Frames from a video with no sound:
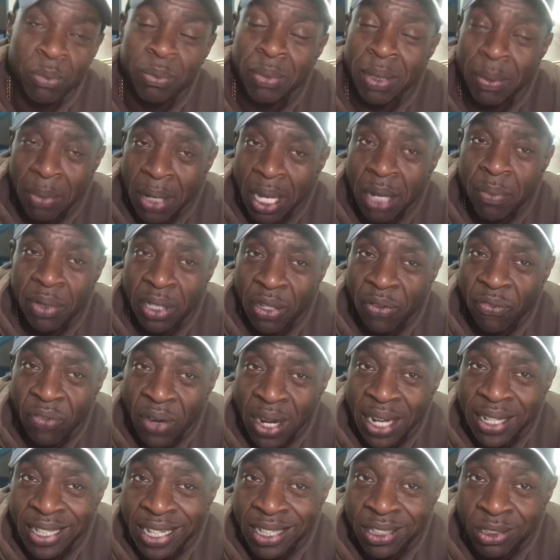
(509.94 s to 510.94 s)
maybe the
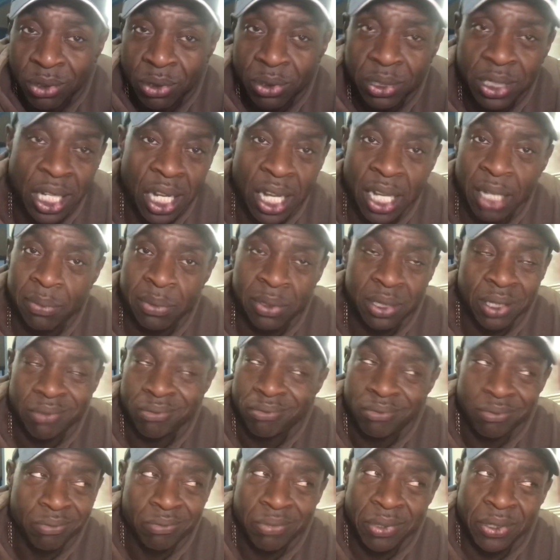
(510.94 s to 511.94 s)
Financial Times,
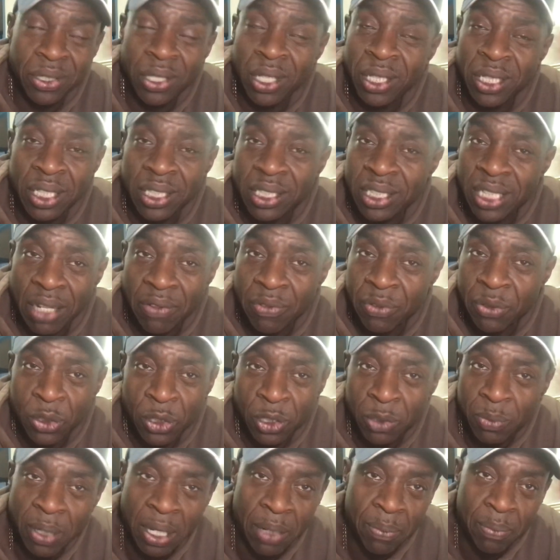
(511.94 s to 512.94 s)
but none of the other
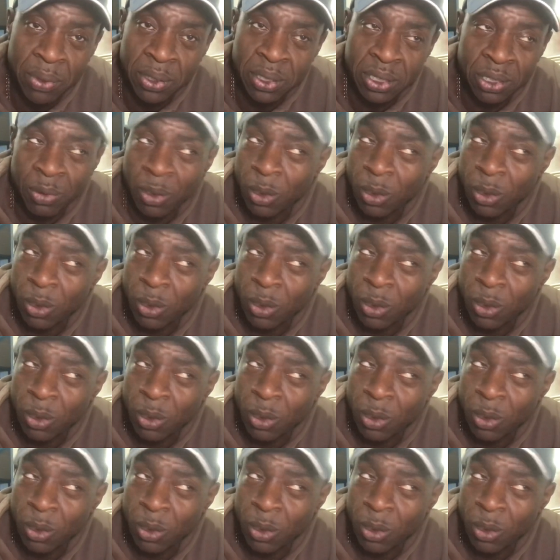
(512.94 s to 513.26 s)
newspapers.